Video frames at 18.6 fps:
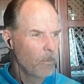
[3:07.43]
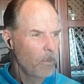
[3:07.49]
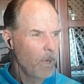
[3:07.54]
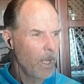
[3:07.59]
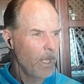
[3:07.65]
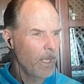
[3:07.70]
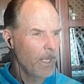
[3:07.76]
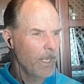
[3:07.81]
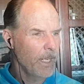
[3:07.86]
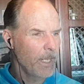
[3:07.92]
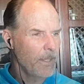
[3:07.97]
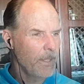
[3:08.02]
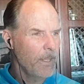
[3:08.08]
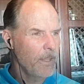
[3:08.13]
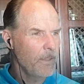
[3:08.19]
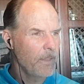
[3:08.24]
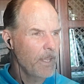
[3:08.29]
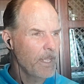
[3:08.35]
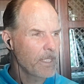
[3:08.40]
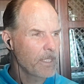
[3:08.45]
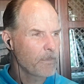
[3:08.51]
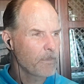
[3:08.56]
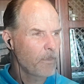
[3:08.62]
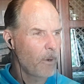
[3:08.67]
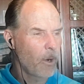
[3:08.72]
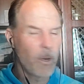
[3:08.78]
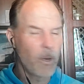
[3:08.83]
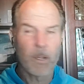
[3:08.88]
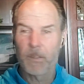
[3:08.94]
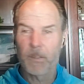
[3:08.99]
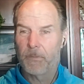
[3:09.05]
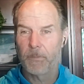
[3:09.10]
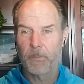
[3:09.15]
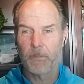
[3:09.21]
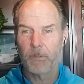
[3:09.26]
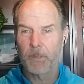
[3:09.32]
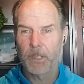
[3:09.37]
Well, and that's part
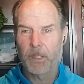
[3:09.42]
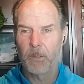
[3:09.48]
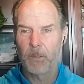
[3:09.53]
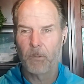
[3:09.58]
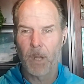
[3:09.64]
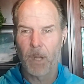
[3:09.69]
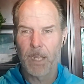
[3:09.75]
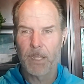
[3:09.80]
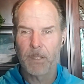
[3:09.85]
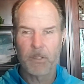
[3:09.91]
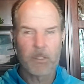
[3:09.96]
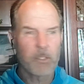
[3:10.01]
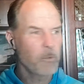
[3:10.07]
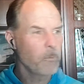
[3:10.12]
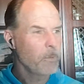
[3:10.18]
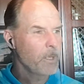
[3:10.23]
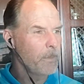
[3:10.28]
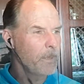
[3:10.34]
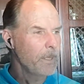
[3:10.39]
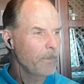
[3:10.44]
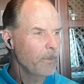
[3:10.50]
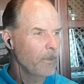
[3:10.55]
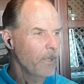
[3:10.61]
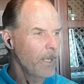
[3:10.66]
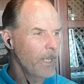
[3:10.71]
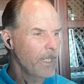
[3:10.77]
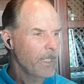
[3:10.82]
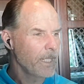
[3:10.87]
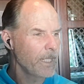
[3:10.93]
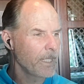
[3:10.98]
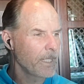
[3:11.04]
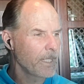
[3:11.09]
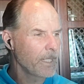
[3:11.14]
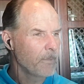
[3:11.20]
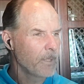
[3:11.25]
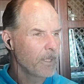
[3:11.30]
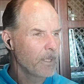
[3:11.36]
of, you know, why there's so many people like
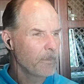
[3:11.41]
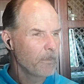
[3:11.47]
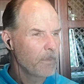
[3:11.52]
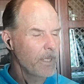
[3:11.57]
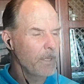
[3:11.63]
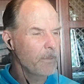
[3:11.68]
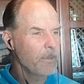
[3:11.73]
it. But